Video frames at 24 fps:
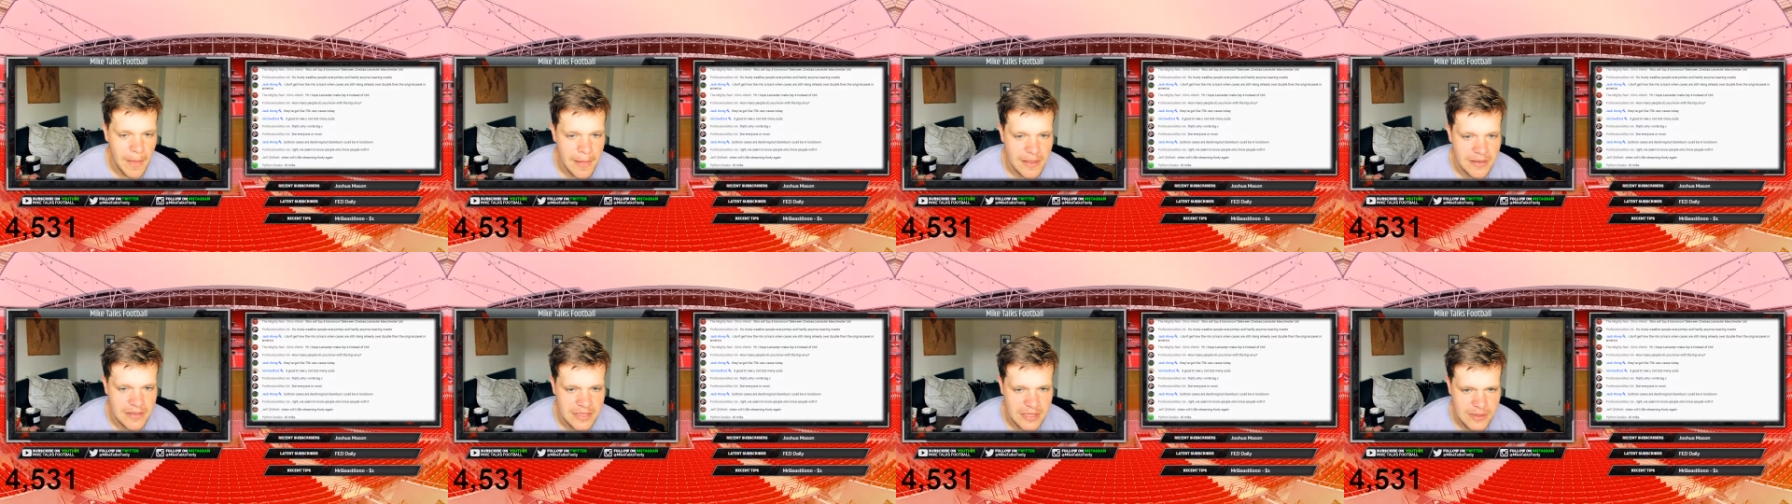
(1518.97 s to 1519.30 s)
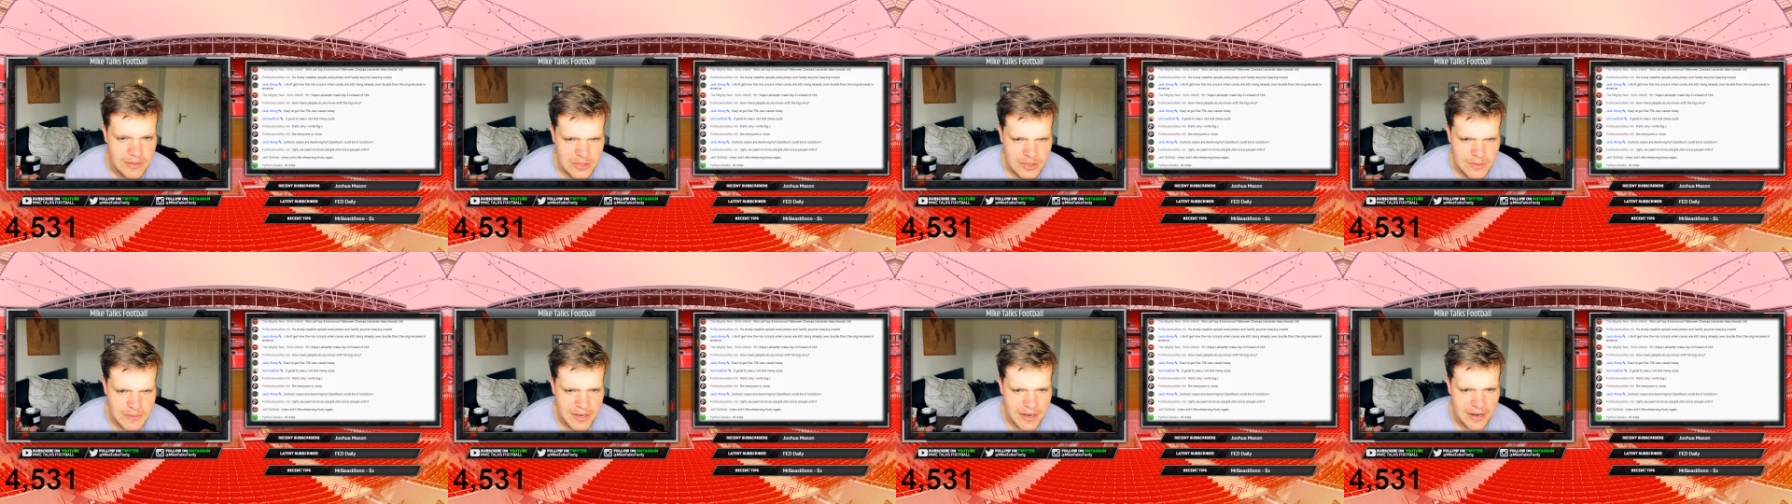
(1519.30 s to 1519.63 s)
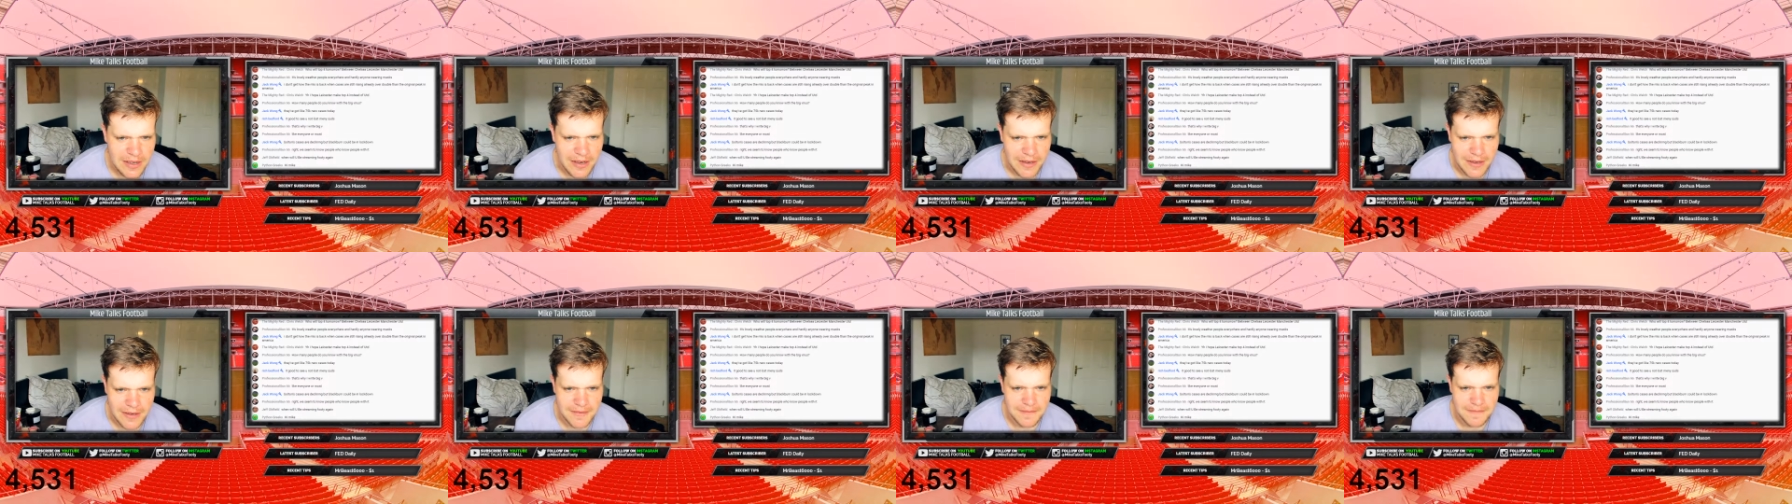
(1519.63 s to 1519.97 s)
Seems to be
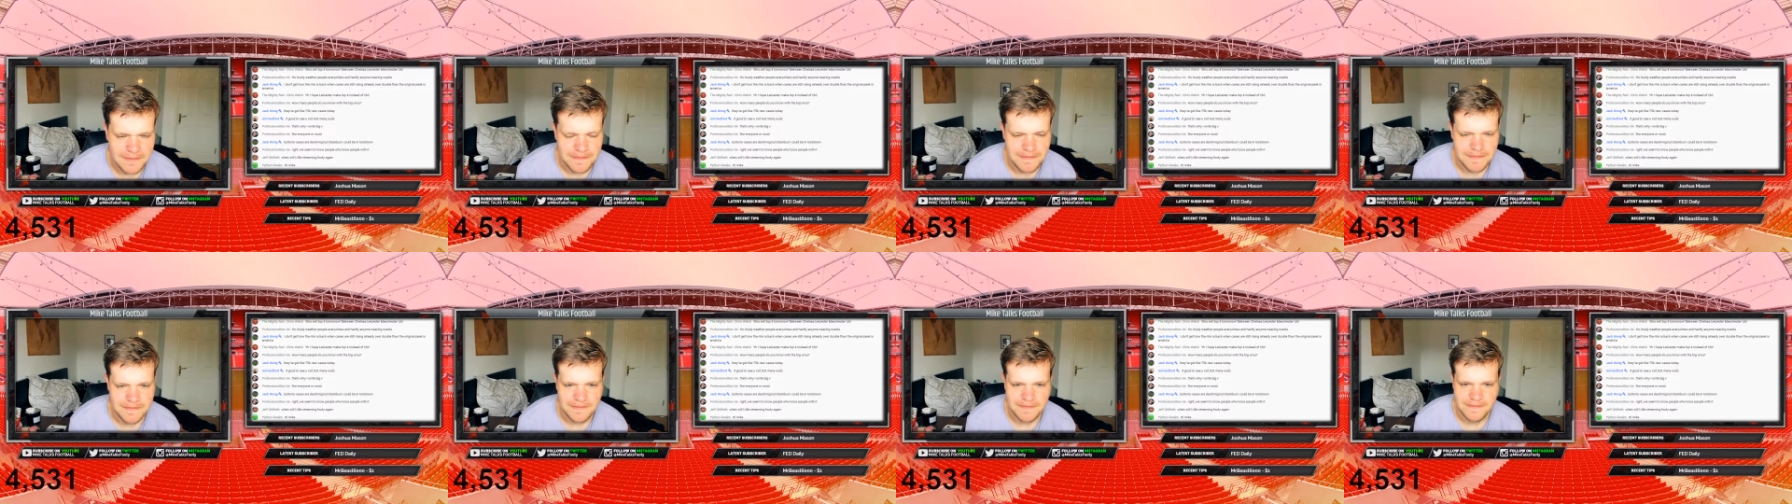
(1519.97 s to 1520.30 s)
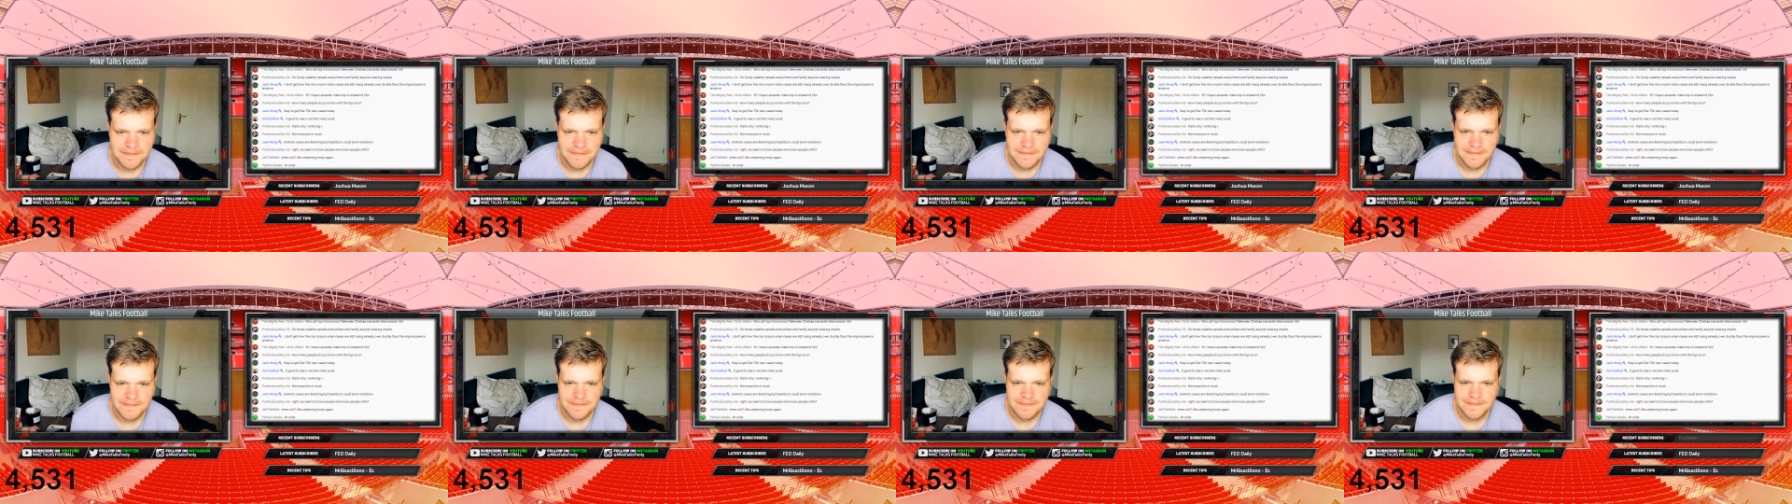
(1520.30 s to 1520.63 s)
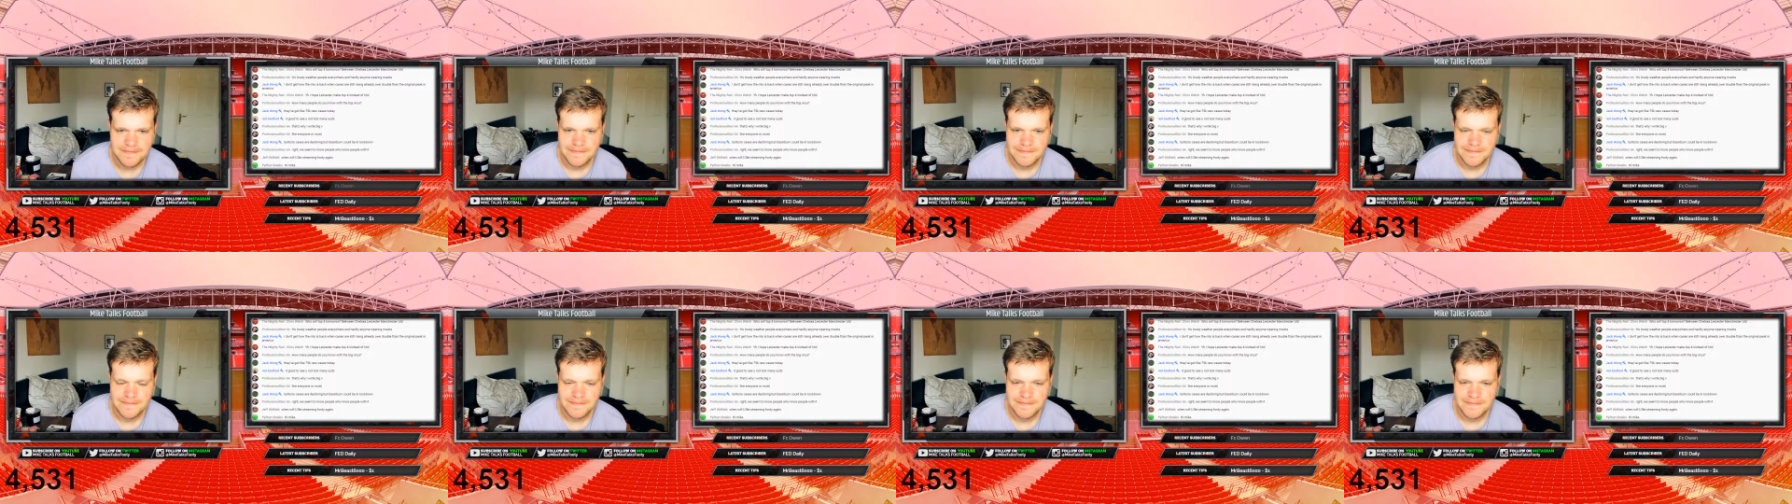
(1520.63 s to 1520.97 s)
like
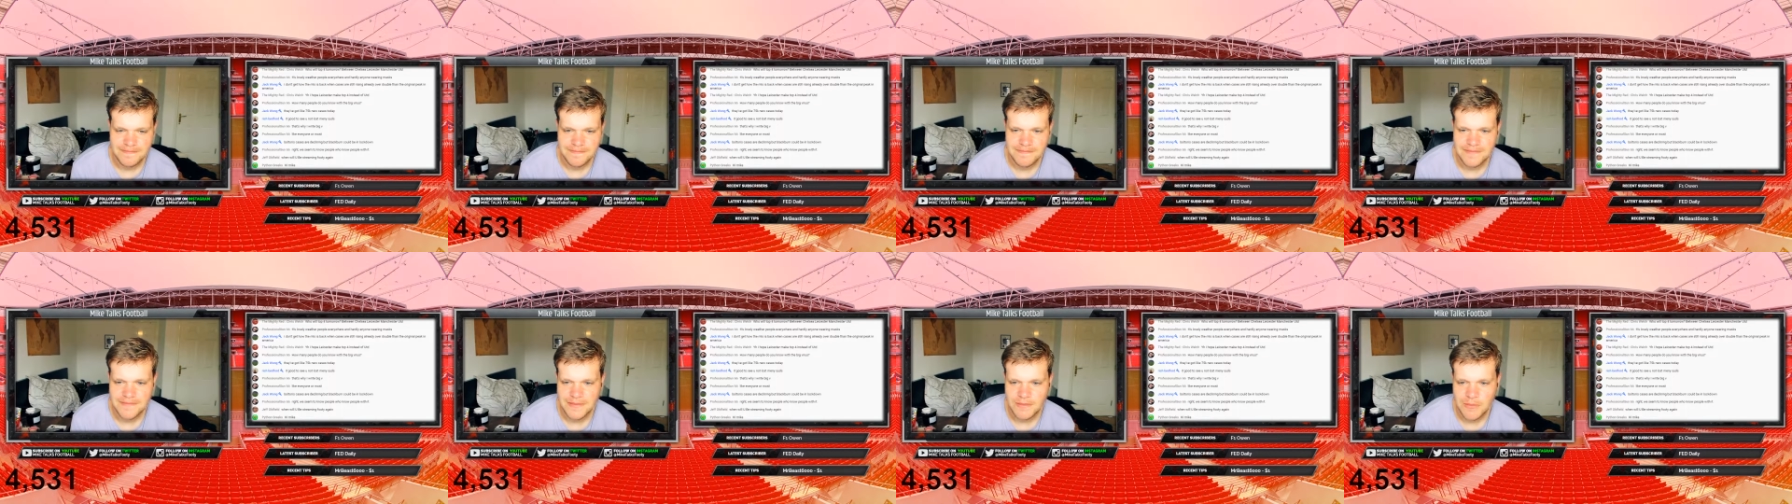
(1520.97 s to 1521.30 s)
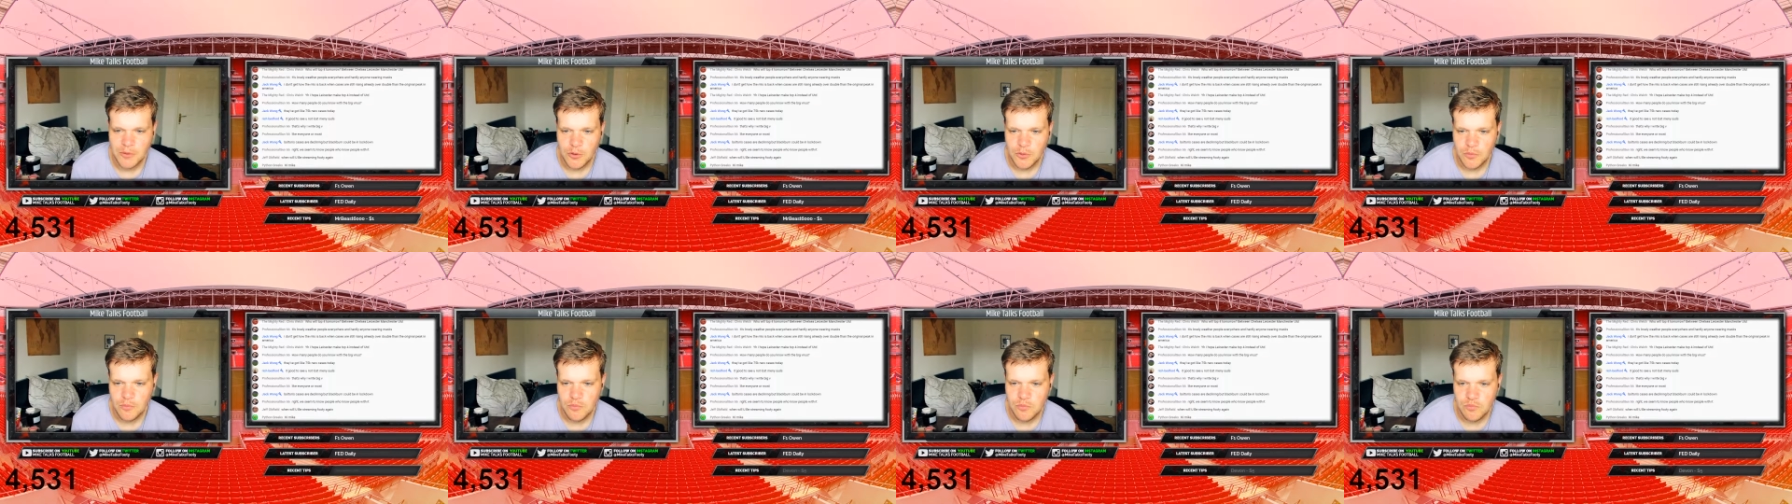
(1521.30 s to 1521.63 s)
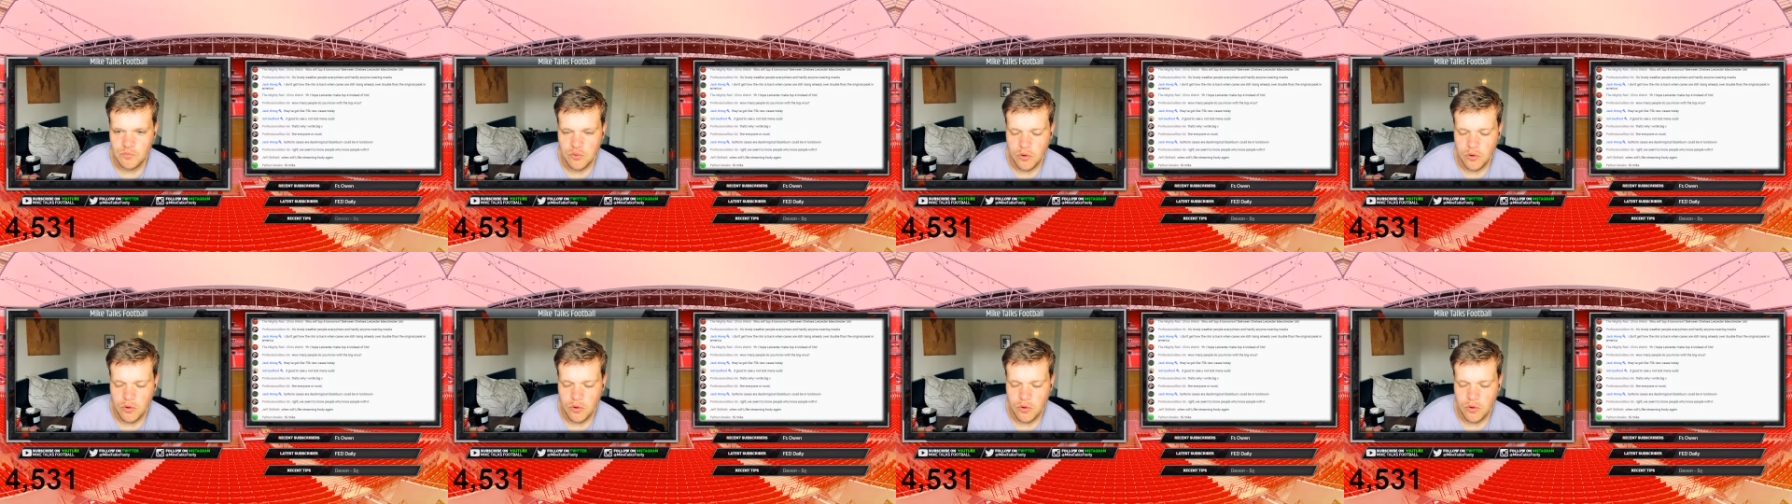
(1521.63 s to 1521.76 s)
more